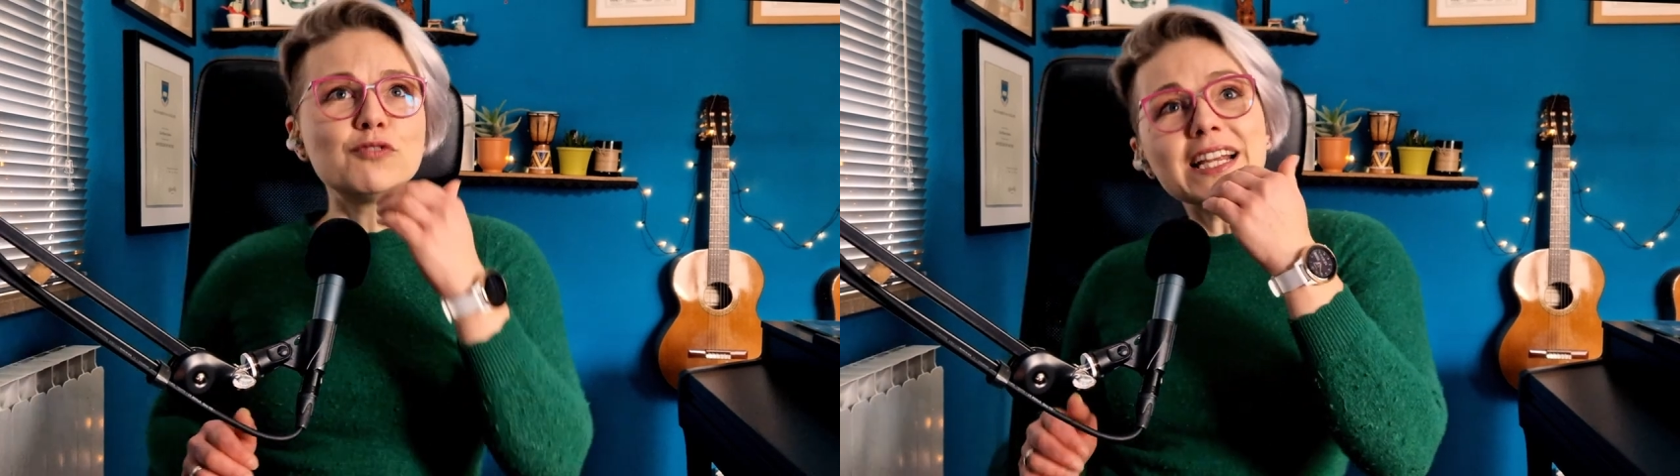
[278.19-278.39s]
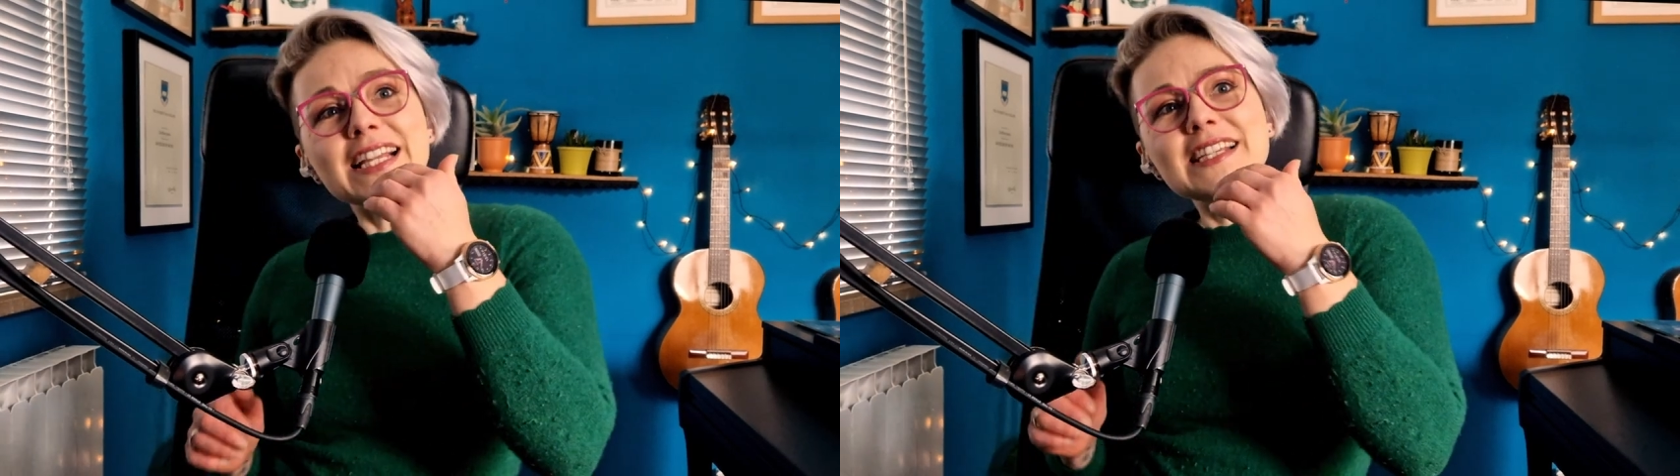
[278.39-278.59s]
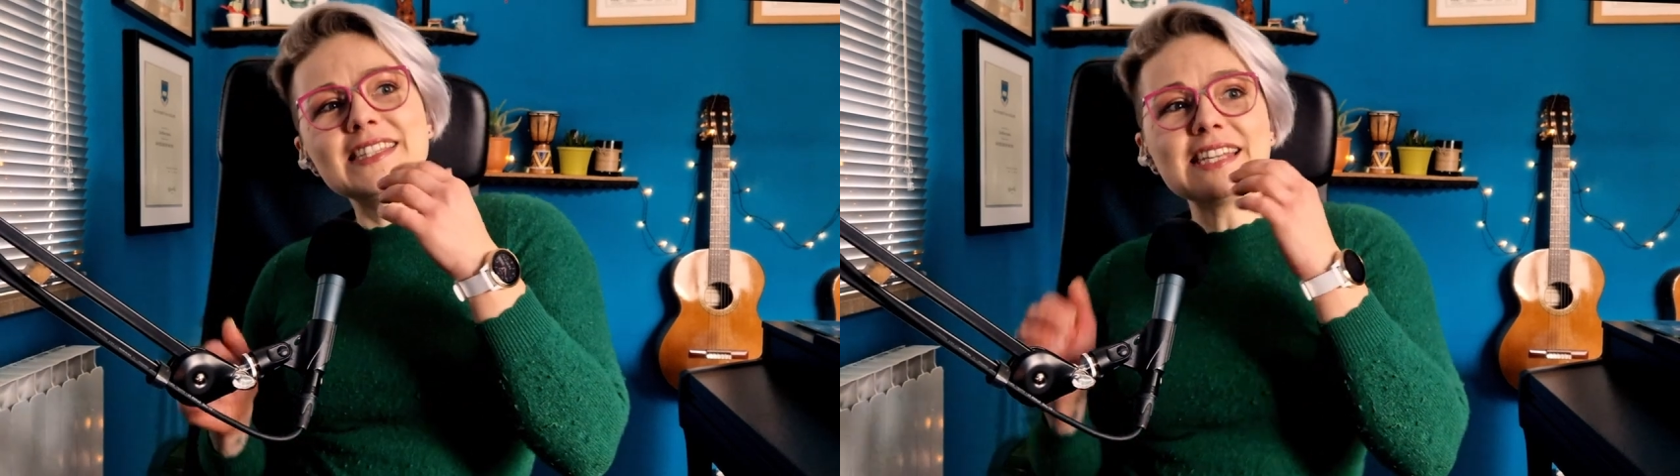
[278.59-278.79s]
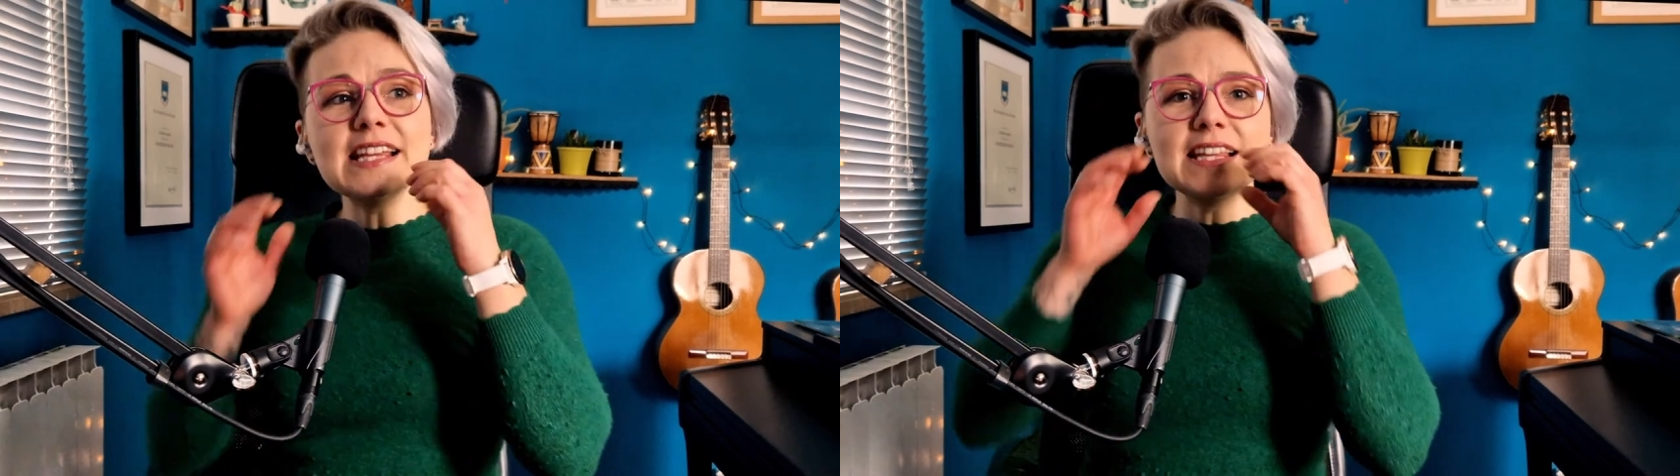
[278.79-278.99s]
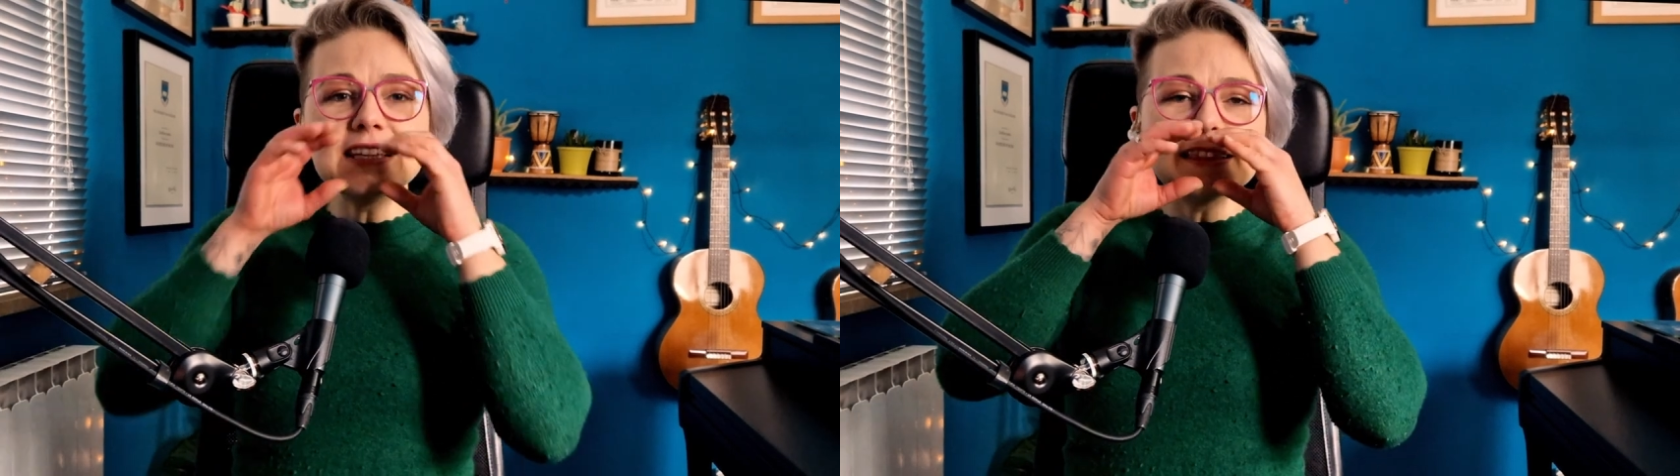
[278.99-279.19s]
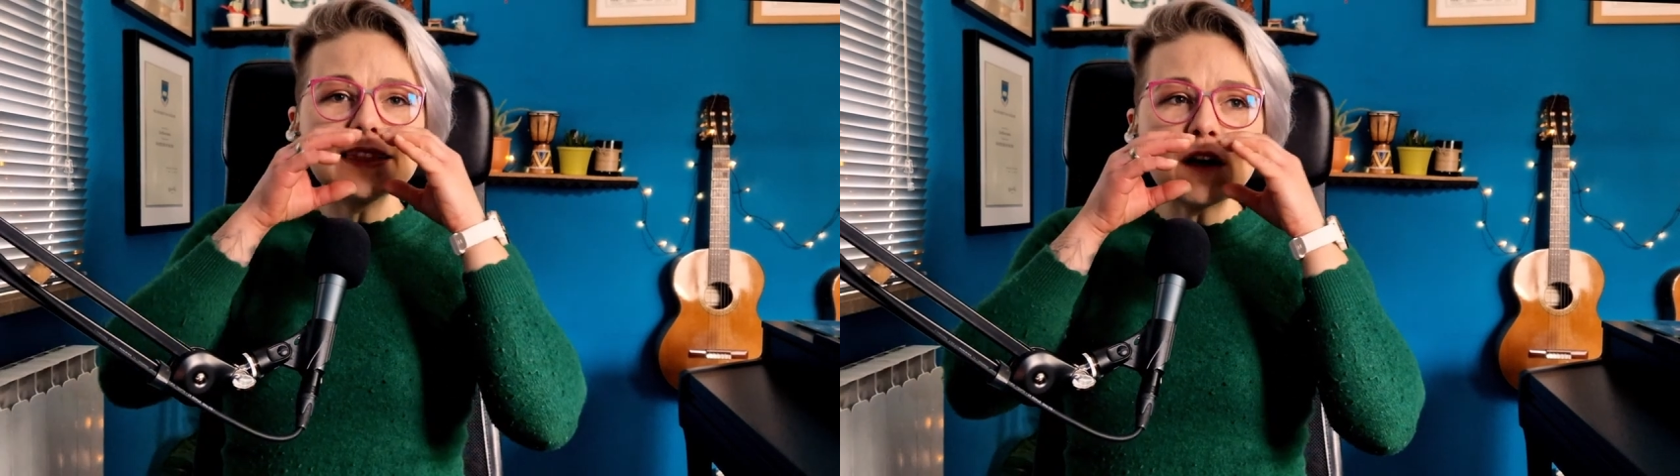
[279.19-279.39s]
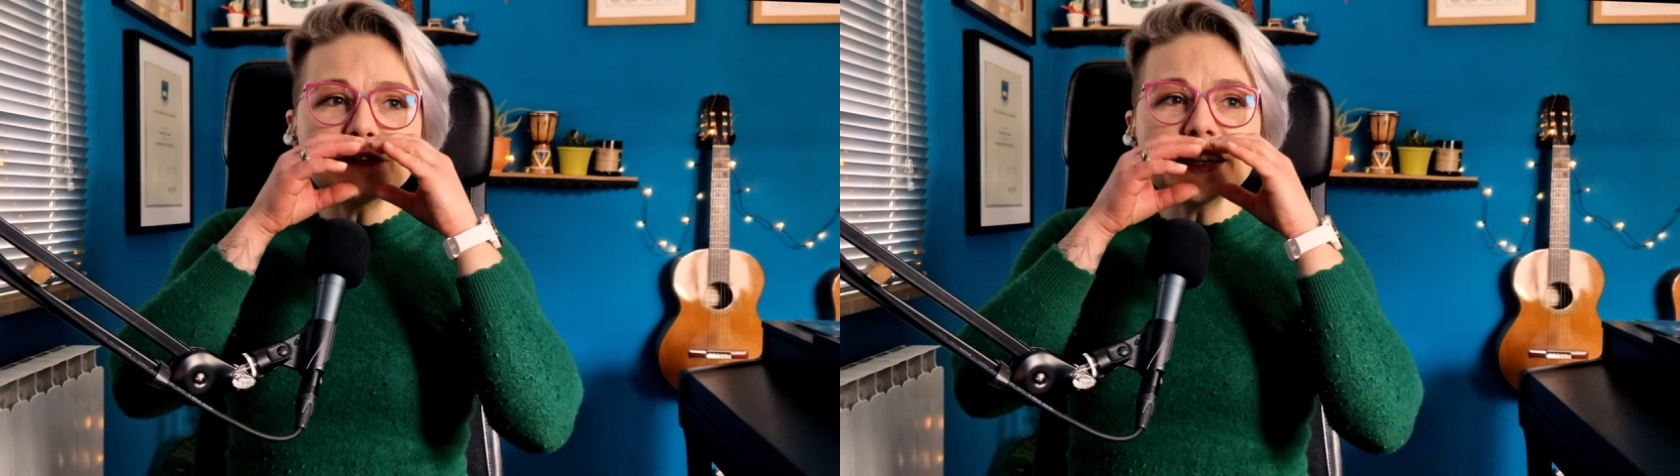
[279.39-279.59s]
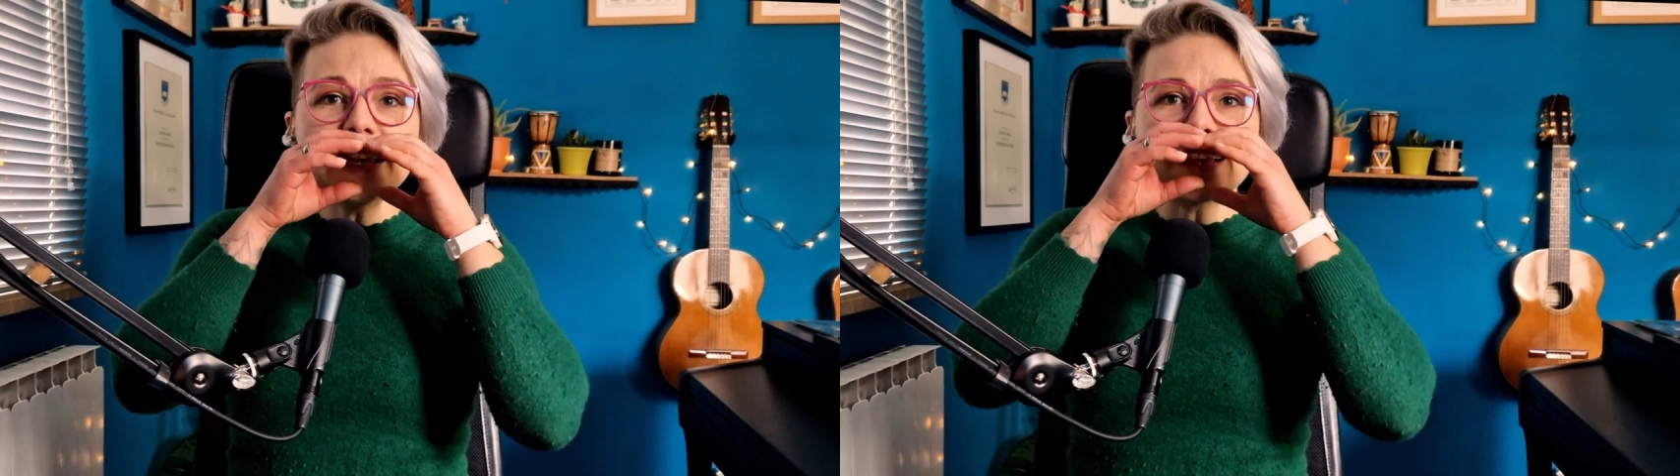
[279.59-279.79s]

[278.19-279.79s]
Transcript: really see these lovely,